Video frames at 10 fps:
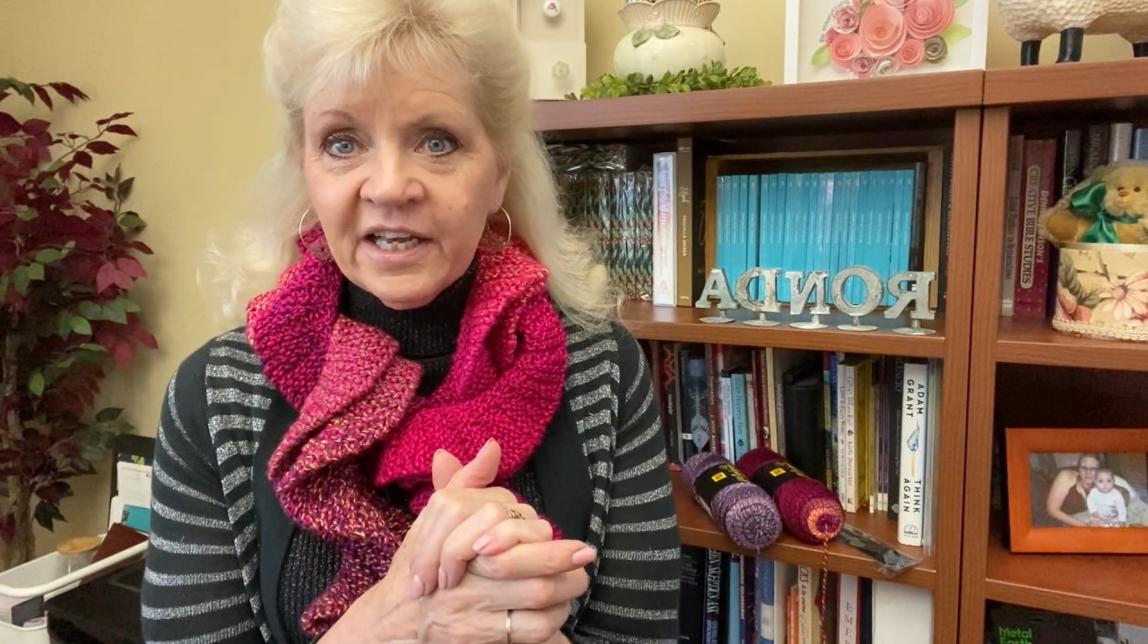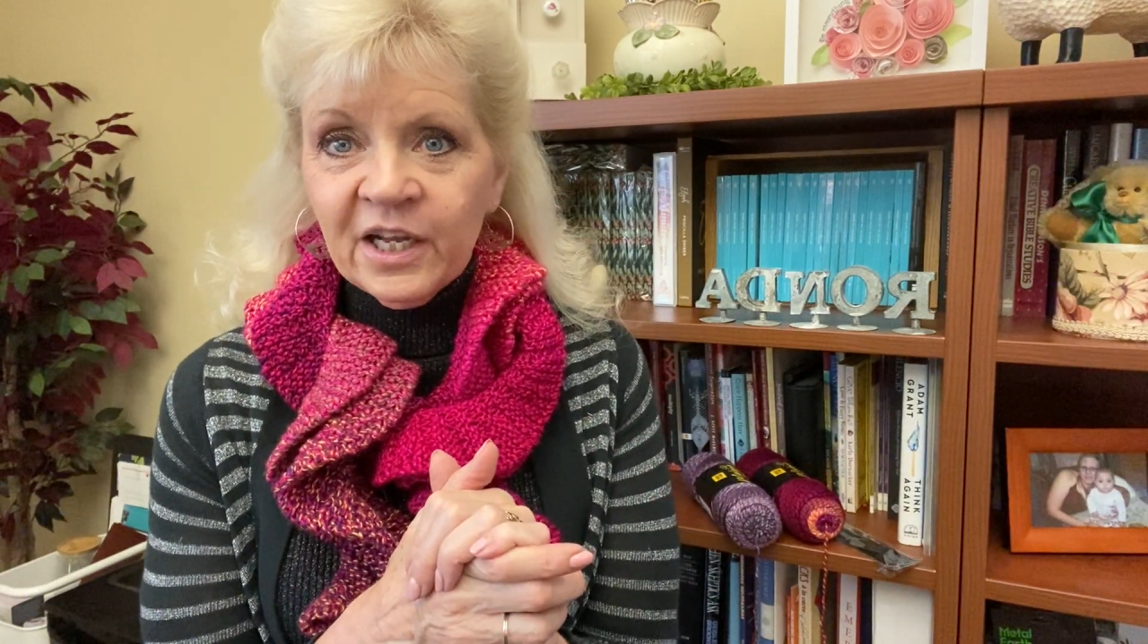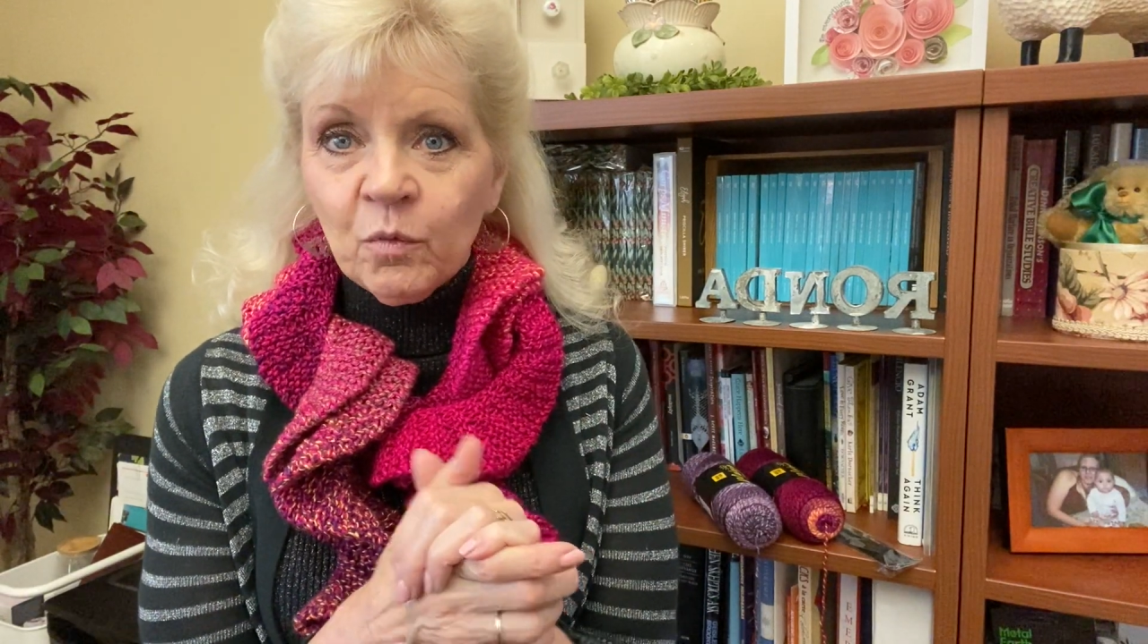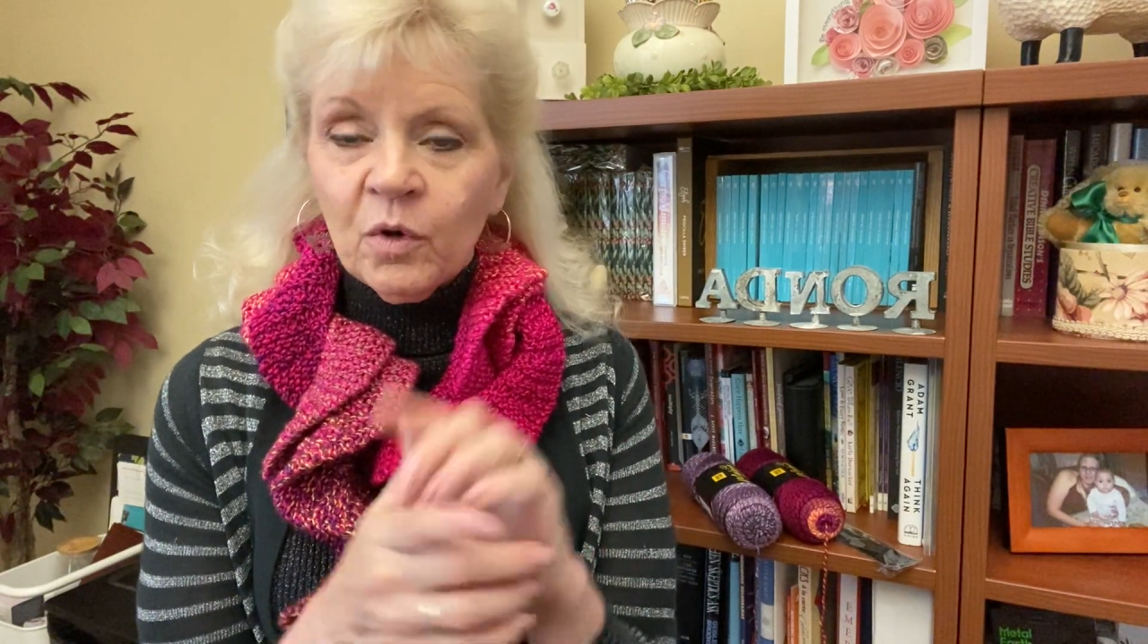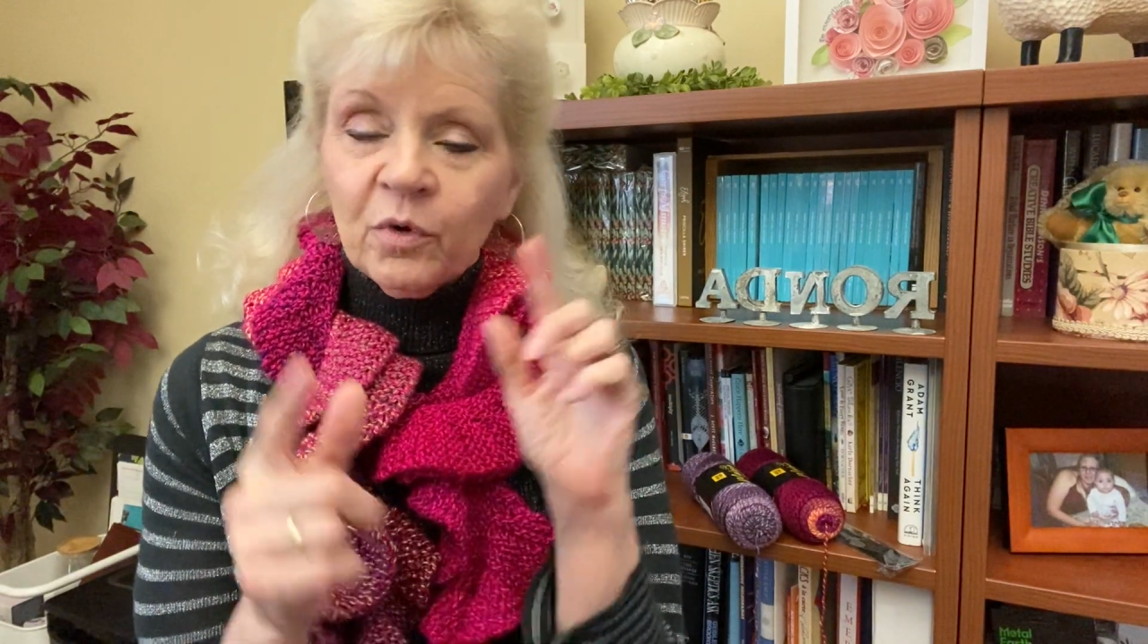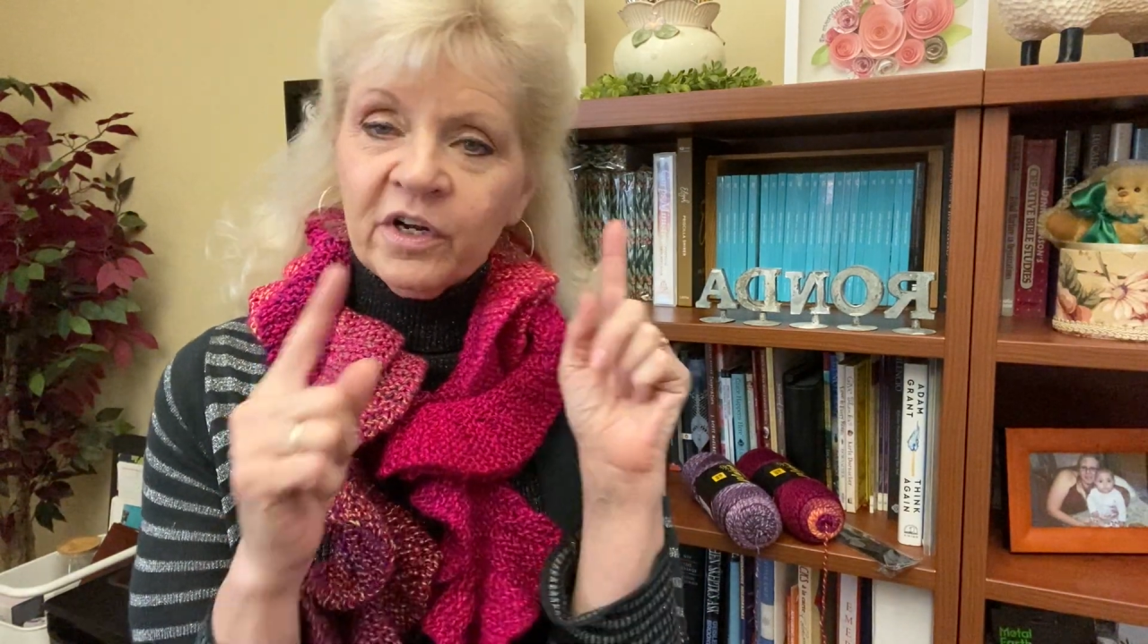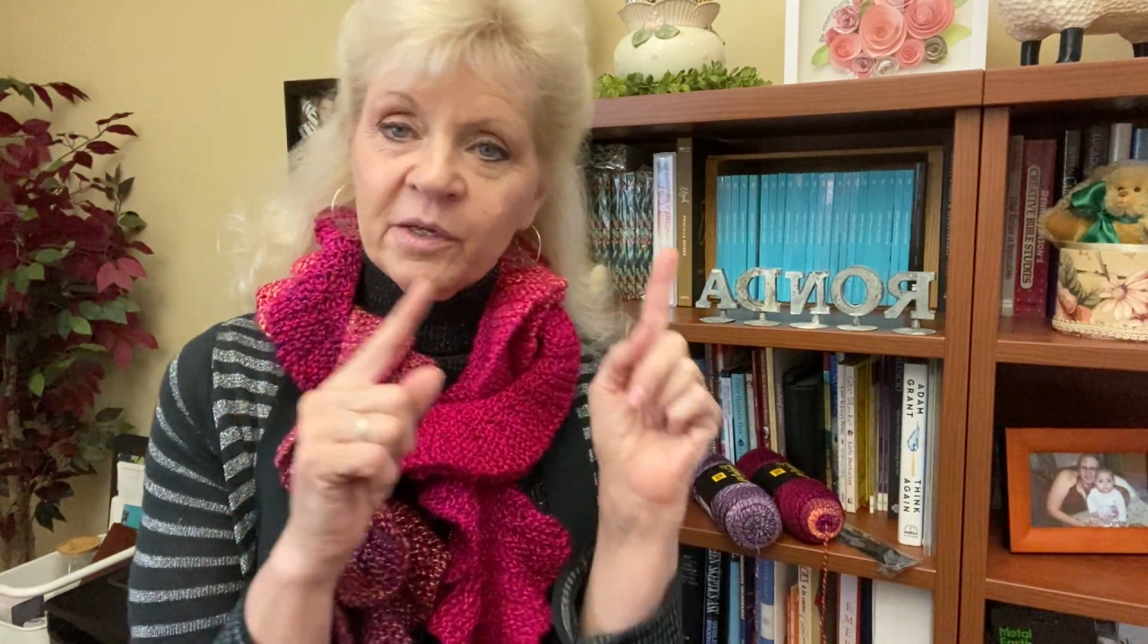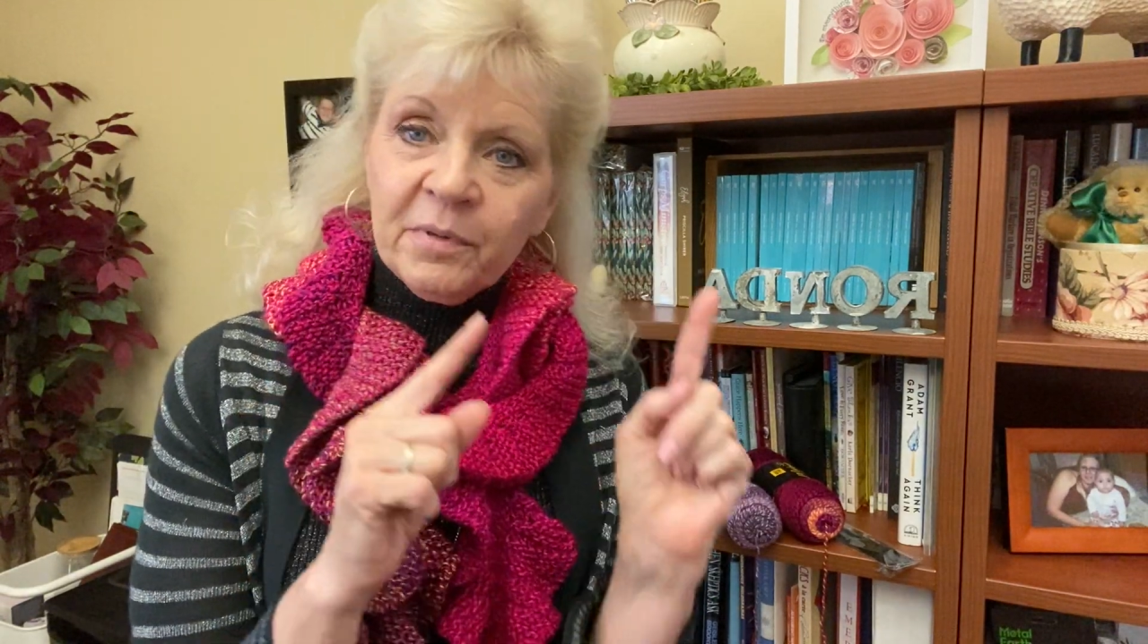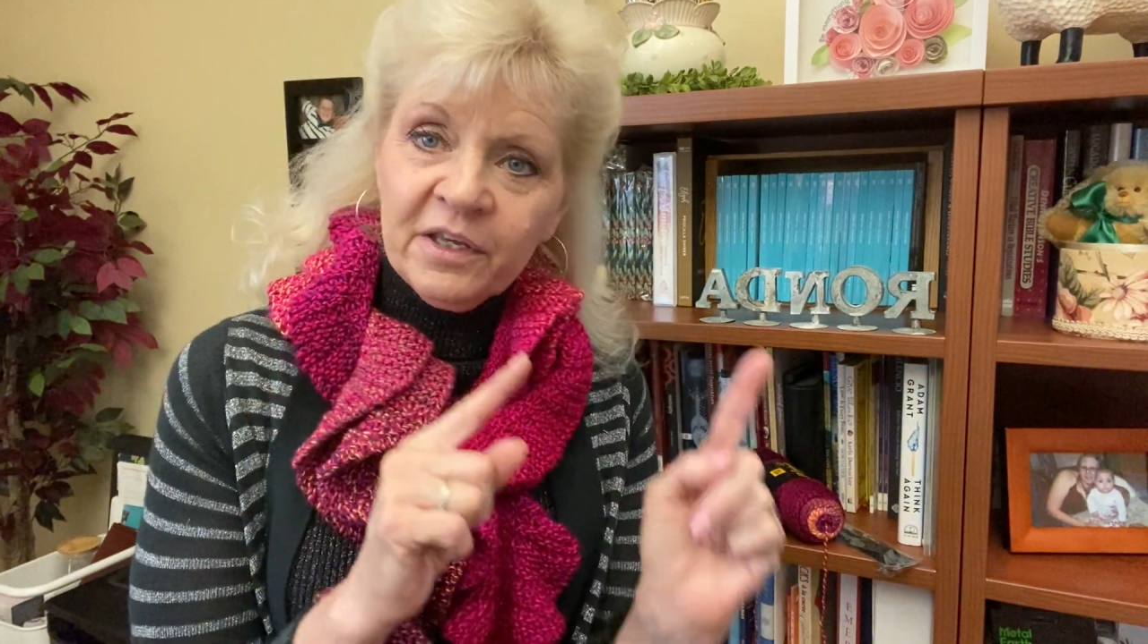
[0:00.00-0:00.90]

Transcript: and what we're going to be